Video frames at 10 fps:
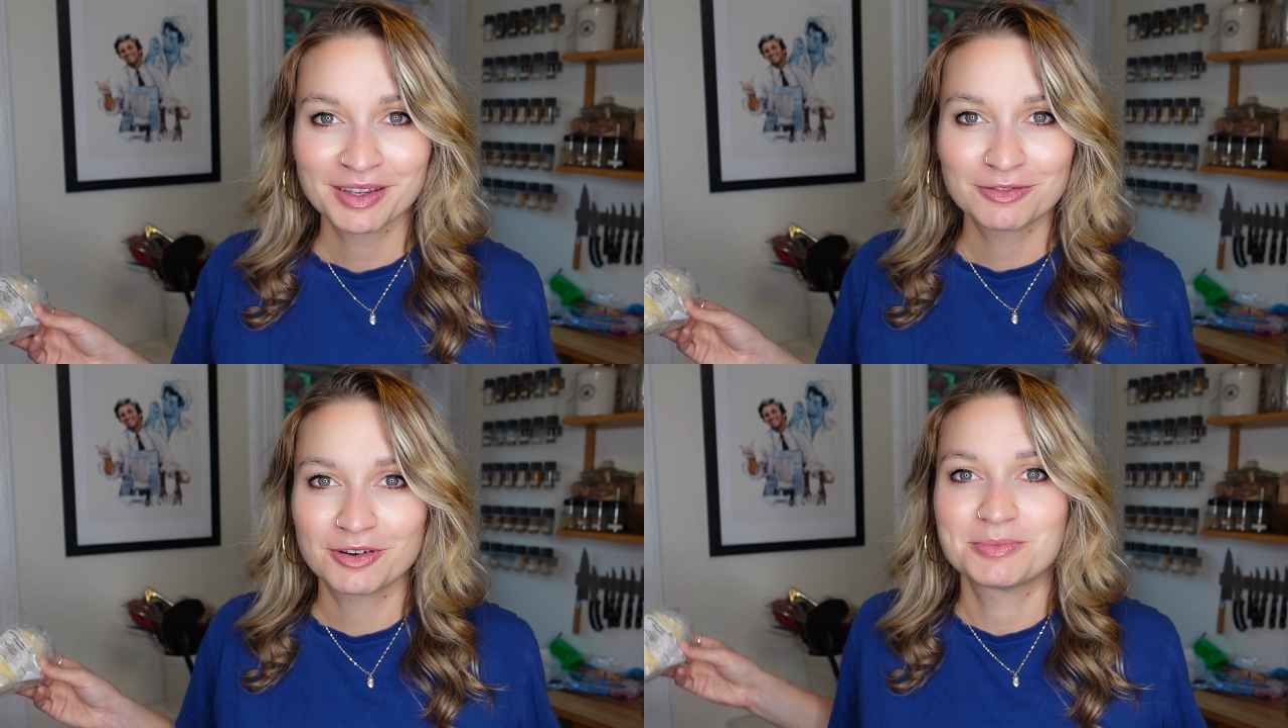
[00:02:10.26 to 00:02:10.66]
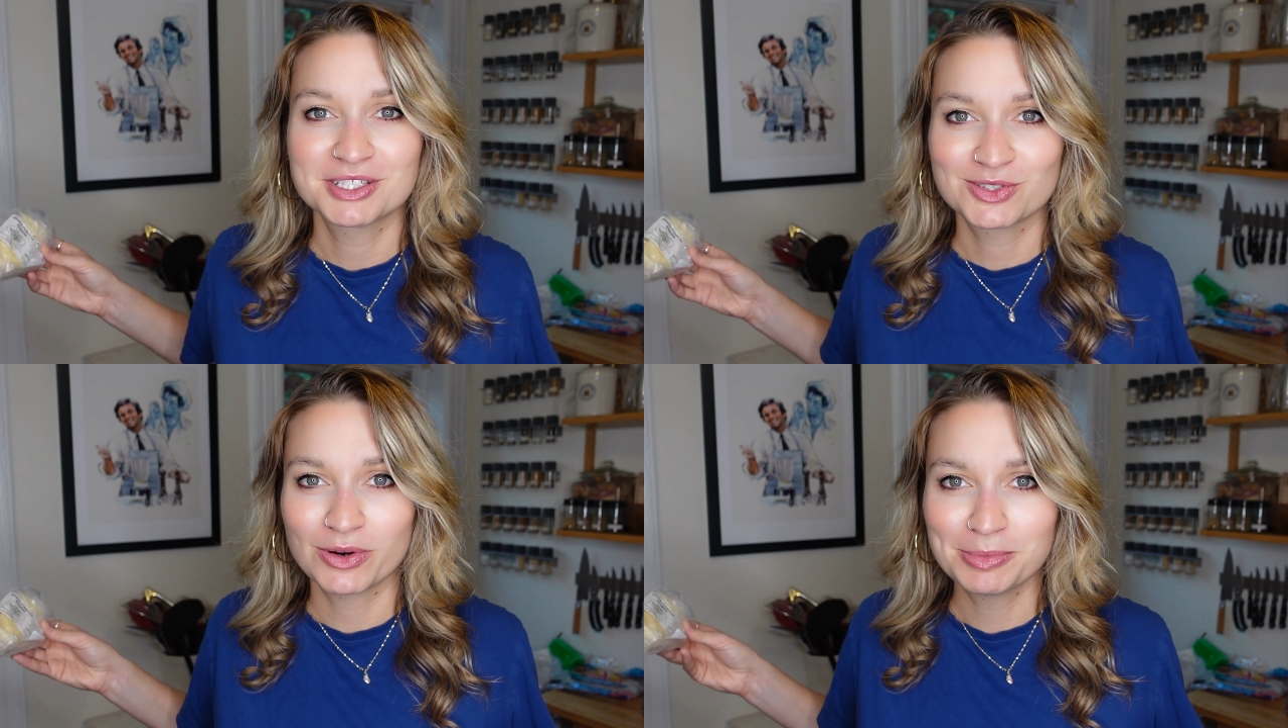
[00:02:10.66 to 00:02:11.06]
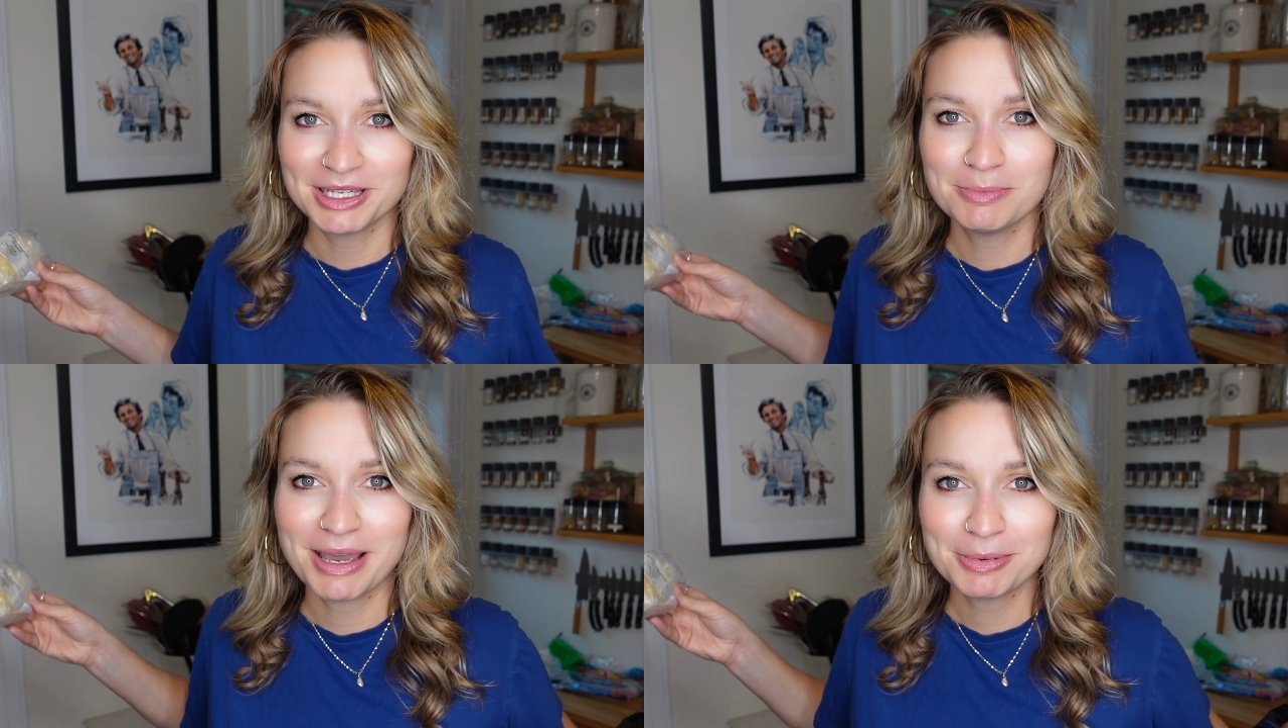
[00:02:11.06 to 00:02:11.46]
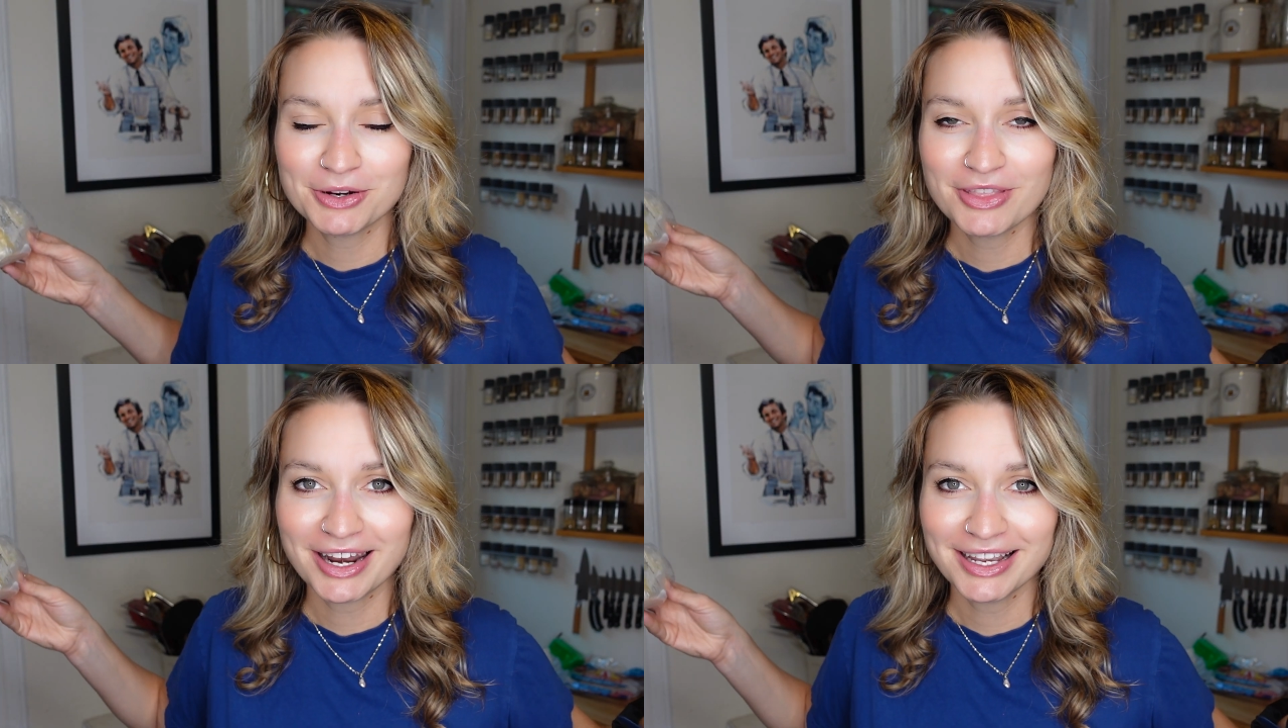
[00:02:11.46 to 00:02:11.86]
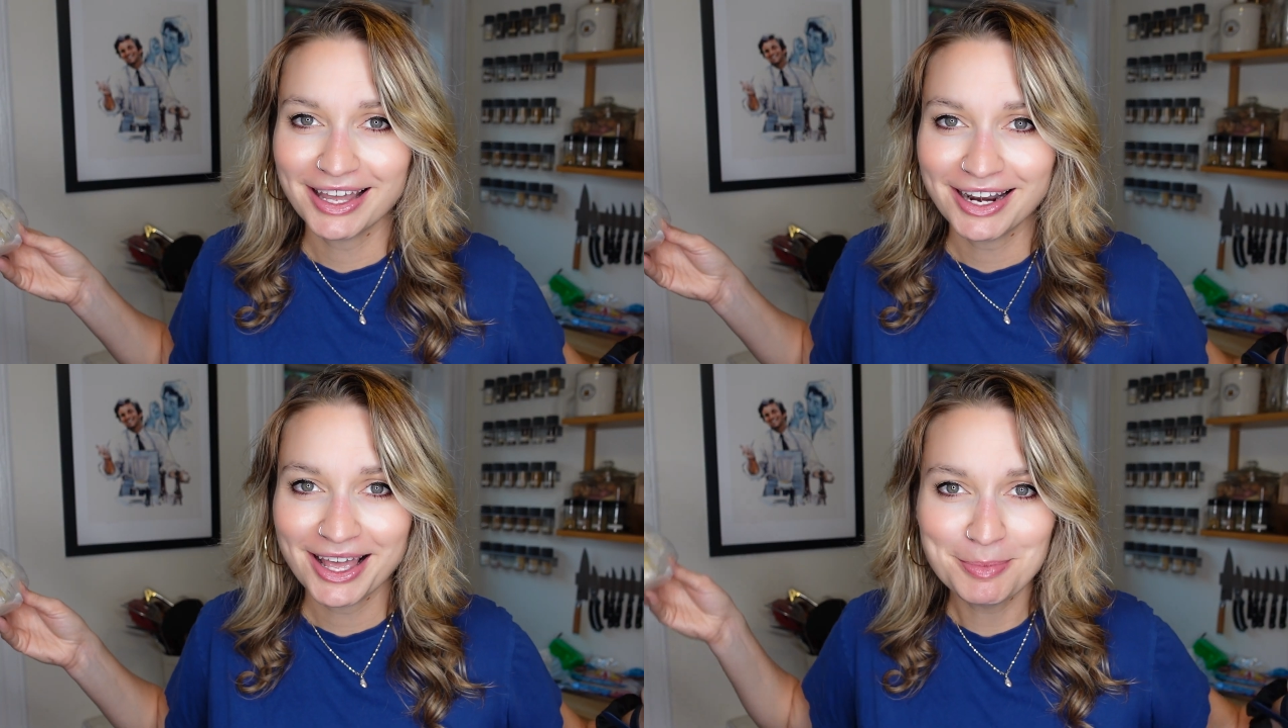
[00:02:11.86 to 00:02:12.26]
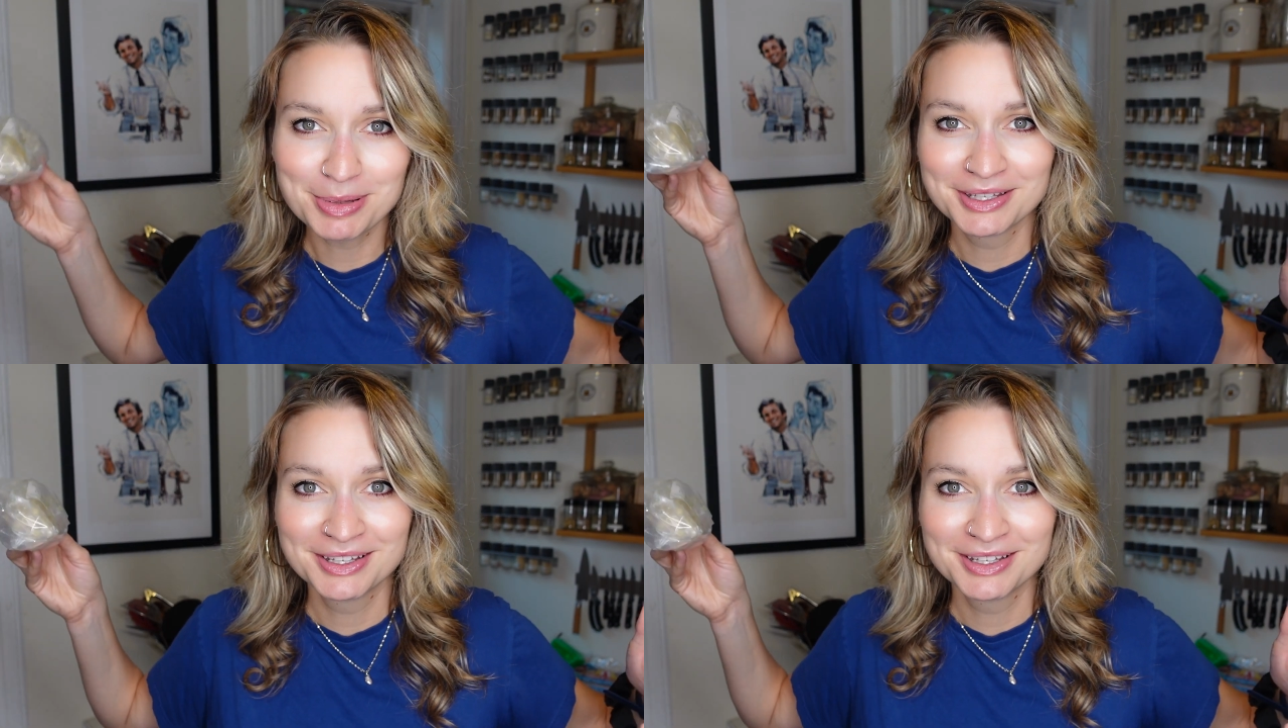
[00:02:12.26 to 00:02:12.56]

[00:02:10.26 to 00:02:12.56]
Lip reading: from the scorpion pepper that I cut up